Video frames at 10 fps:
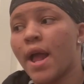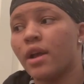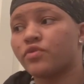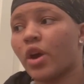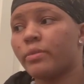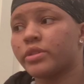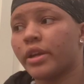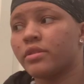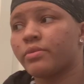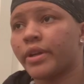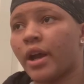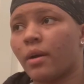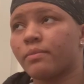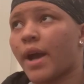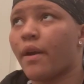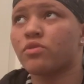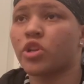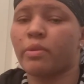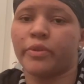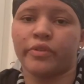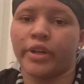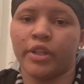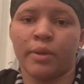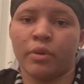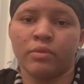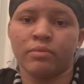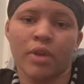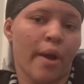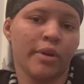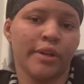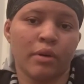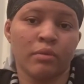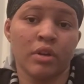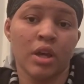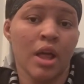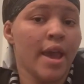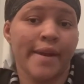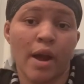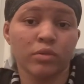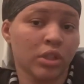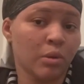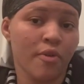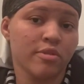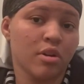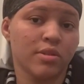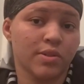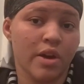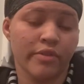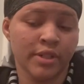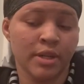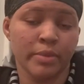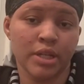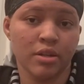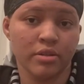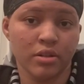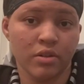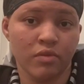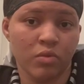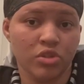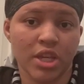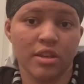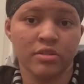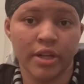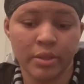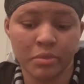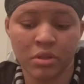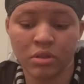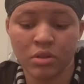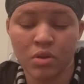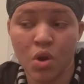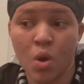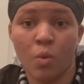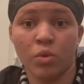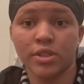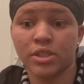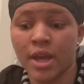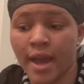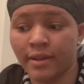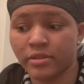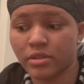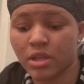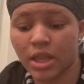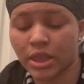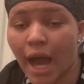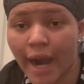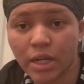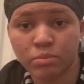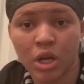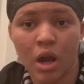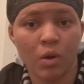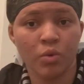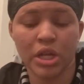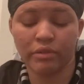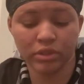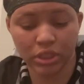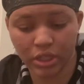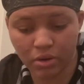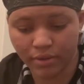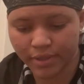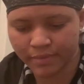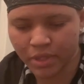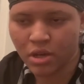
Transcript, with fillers: so I'm gonna say this right now. I don't talk to my mother right now anymore. I would don't. And I don't think I'm gonna talk to her ever again because of what she has done to me, what she has lied about, with everything else